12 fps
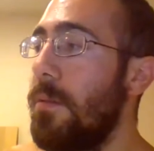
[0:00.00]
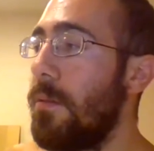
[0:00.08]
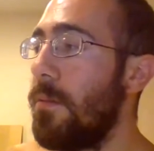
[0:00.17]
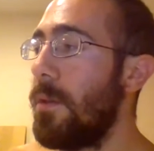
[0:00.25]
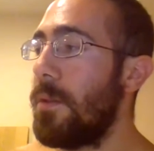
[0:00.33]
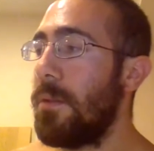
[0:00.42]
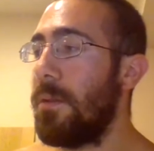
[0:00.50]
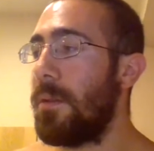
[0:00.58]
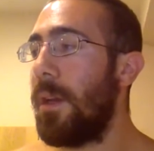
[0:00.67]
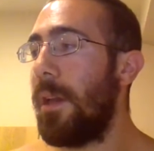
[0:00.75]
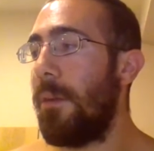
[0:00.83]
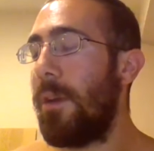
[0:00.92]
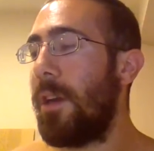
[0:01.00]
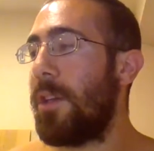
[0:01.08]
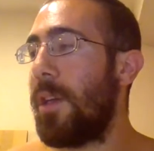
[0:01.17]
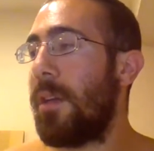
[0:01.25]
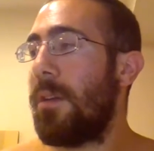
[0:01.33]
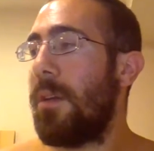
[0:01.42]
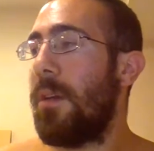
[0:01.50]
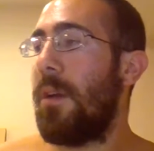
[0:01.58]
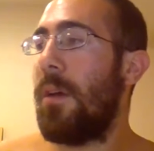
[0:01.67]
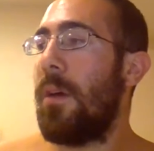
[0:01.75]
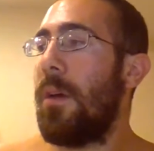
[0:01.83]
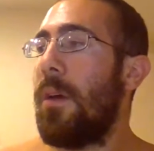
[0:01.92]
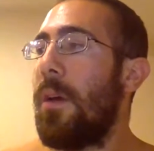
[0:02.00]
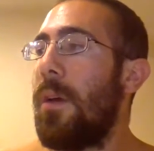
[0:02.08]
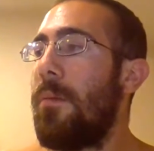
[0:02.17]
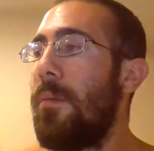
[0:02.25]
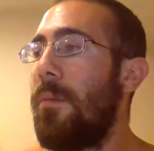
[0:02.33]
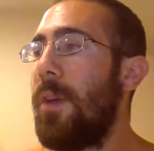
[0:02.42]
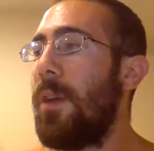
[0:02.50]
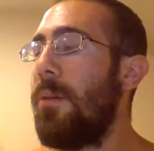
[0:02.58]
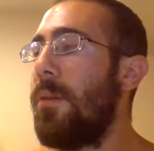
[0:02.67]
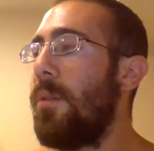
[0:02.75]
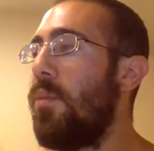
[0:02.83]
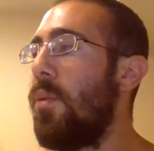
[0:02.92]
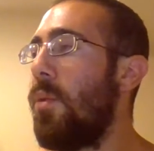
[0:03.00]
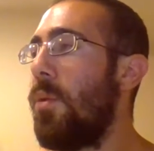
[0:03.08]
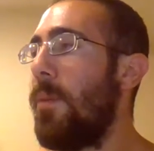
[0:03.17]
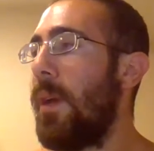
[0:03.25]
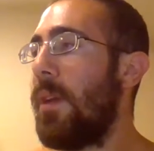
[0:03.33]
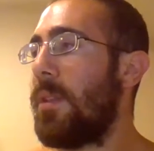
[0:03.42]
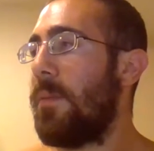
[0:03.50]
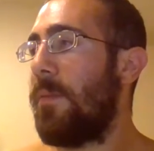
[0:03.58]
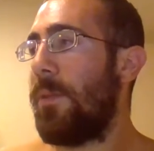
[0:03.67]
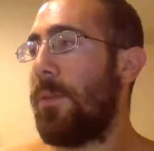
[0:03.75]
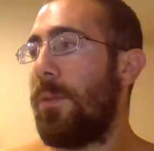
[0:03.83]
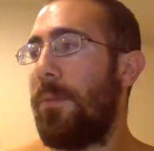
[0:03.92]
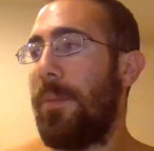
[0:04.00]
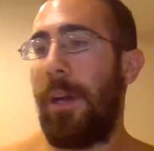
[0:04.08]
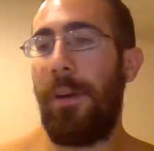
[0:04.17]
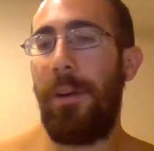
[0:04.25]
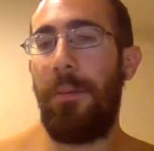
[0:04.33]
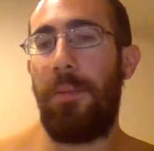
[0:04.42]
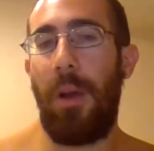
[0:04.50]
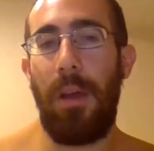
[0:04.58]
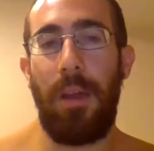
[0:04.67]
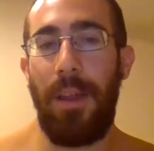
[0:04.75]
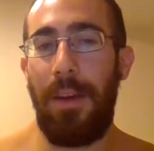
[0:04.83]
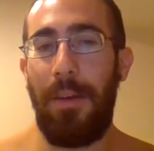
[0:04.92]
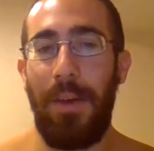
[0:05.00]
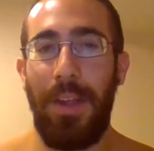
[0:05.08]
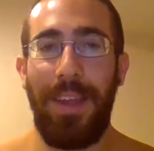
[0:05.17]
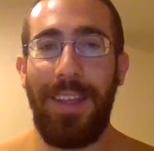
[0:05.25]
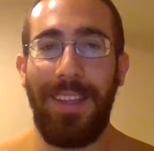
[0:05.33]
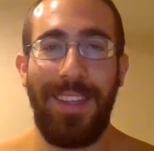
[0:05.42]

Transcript: was a little sunny when I checked. Might go in the pool, might get some food. I don't know. Probably. I don't really.